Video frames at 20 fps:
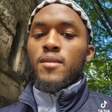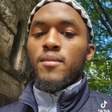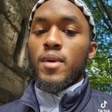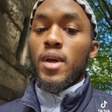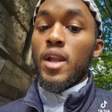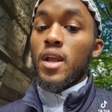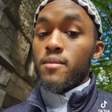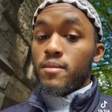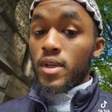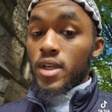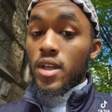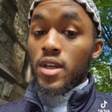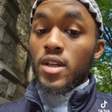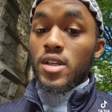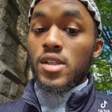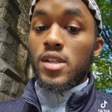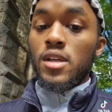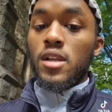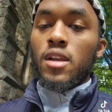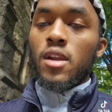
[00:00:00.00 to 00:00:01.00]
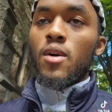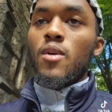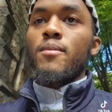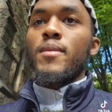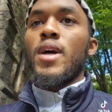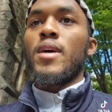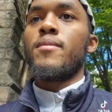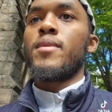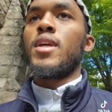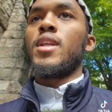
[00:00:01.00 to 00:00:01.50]
May Allah make it easy,
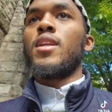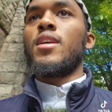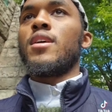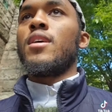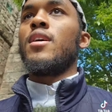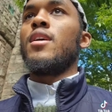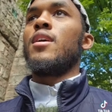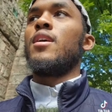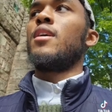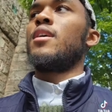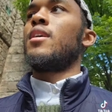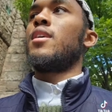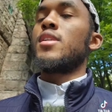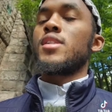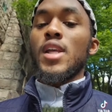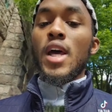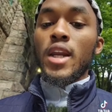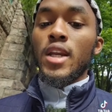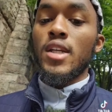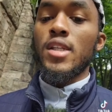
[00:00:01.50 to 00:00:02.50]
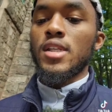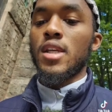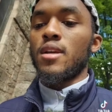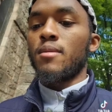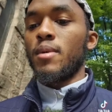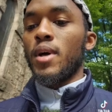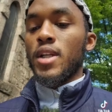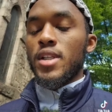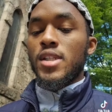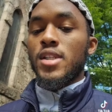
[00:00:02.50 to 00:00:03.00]
Allahumma ameen. It's not easy,
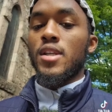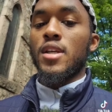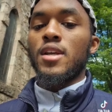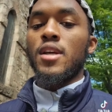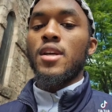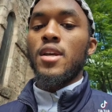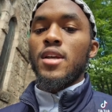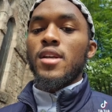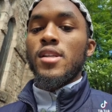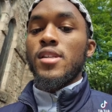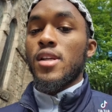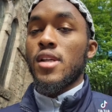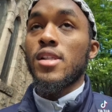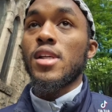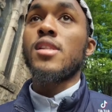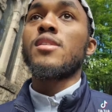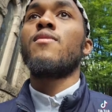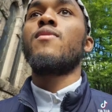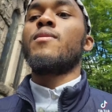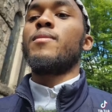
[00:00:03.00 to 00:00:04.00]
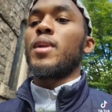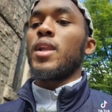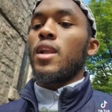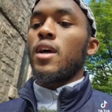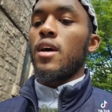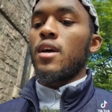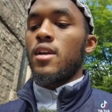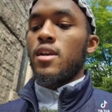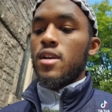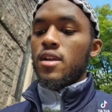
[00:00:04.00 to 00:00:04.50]
but success is from
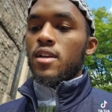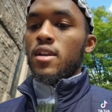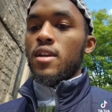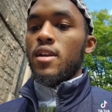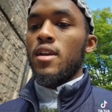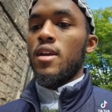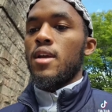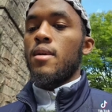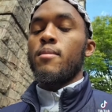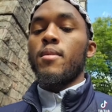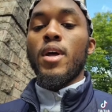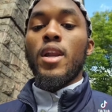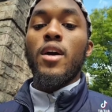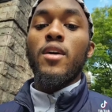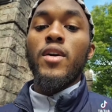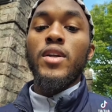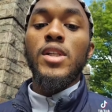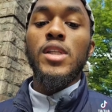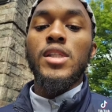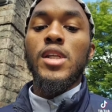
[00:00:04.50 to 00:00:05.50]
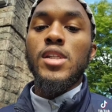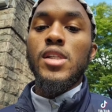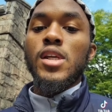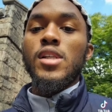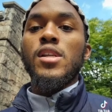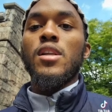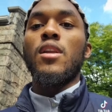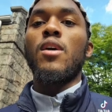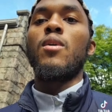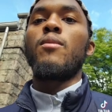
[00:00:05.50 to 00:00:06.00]
Allah. May Allah grant us
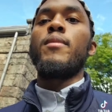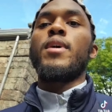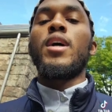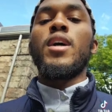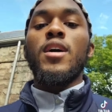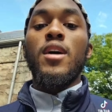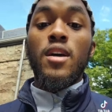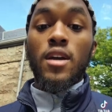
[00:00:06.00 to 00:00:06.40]
success, Allahumma